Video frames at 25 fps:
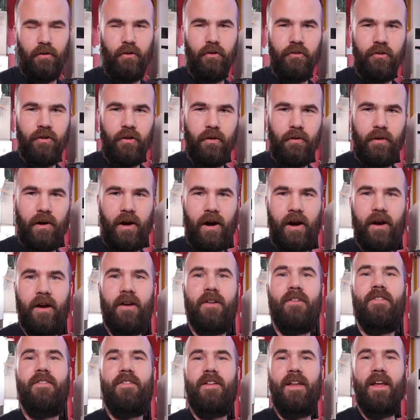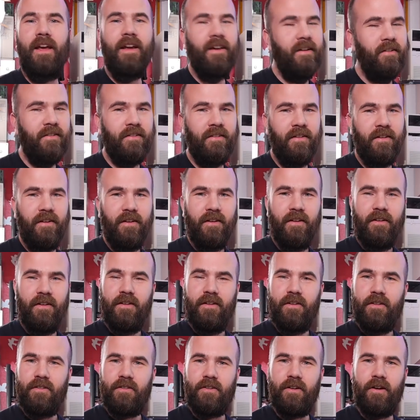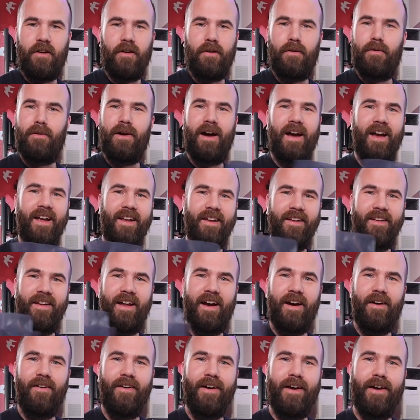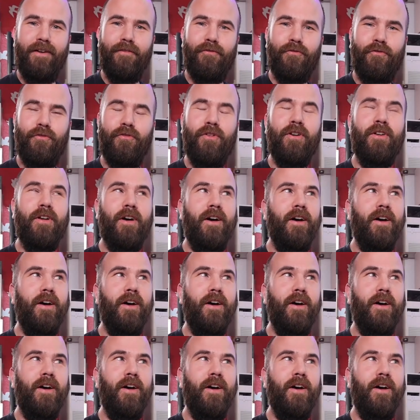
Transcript: also R sticks, so I now have